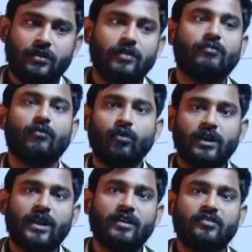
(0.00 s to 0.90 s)
the
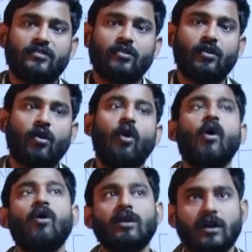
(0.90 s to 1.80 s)
voltage
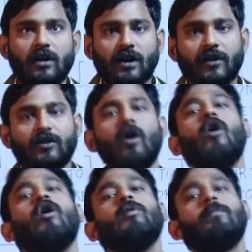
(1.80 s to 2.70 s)
or current
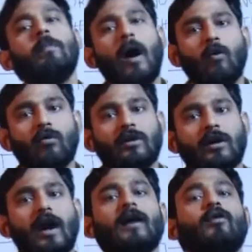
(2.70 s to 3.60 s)
or power
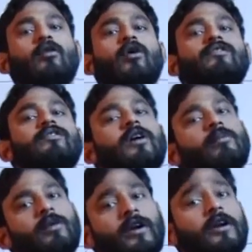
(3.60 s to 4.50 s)
across a
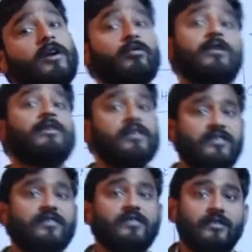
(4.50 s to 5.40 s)
particular
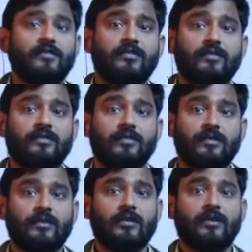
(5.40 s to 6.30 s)
resistance.
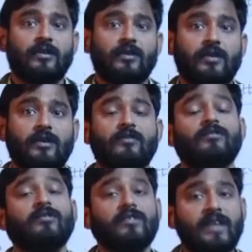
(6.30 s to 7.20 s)

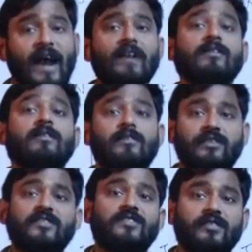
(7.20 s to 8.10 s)
So, that
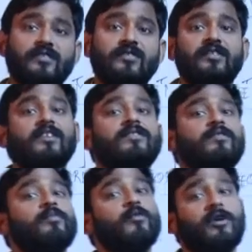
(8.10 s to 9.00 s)
resistance is
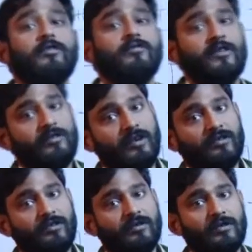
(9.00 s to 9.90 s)
your point of
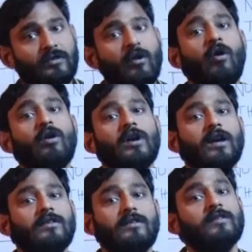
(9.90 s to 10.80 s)
interest, or
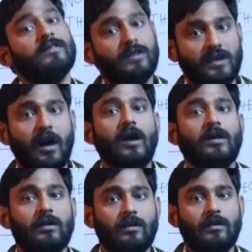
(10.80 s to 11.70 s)
rather the RL.